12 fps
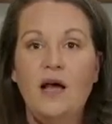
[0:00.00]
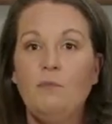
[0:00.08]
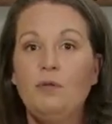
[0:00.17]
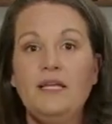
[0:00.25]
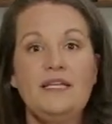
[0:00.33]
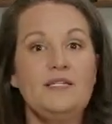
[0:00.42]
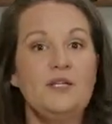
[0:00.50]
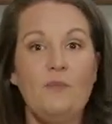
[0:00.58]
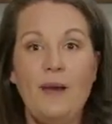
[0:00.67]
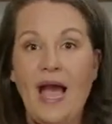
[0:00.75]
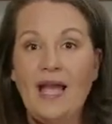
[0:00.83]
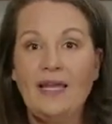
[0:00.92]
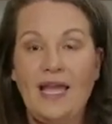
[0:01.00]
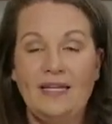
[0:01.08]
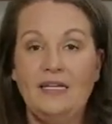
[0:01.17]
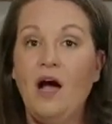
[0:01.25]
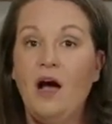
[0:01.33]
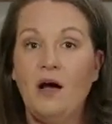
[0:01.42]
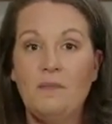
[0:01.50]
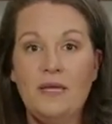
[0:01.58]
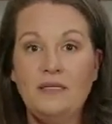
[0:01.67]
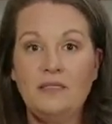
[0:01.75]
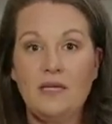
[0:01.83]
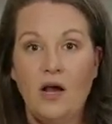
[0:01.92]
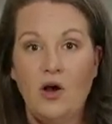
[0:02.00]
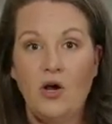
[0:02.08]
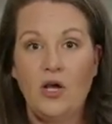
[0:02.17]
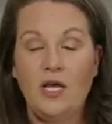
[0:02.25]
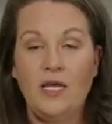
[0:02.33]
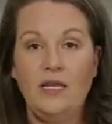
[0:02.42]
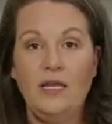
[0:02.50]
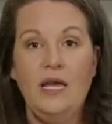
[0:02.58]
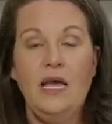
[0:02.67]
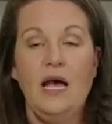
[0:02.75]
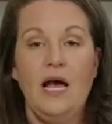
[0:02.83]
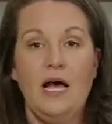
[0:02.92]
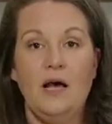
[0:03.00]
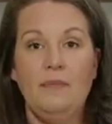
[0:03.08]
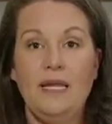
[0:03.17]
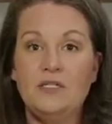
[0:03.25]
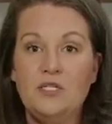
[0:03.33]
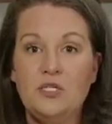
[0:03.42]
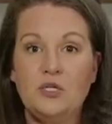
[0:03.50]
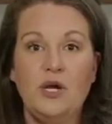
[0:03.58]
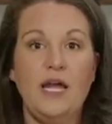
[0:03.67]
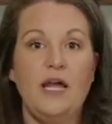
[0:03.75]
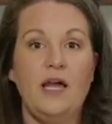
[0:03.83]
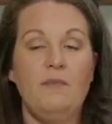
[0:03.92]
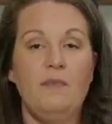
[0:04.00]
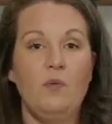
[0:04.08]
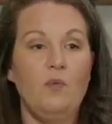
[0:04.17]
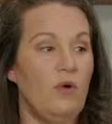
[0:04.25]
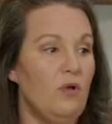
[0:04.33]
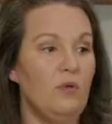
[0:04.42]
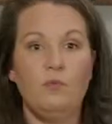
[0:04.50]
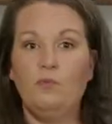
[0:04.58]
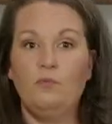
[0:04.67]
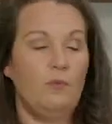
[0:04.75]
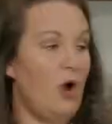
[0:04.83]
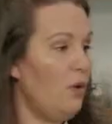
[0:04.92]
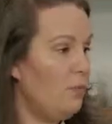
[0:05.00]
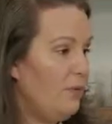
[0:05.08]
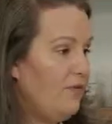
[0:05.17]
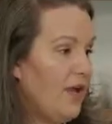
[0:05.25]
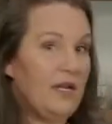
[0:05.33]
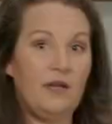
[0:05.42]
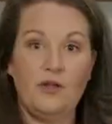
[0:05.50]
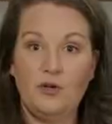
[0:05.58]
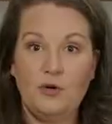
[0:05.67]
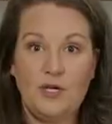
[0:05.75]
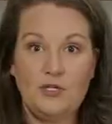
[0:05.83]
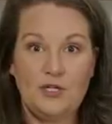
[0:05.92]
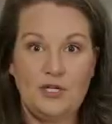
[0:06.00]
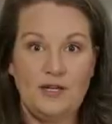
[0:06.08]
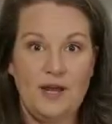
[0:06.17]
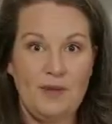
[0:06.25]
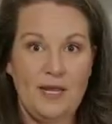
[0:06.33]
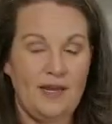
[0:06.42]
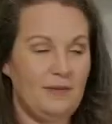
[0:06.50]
please go back and comment on Instagram. We've got another question coming in.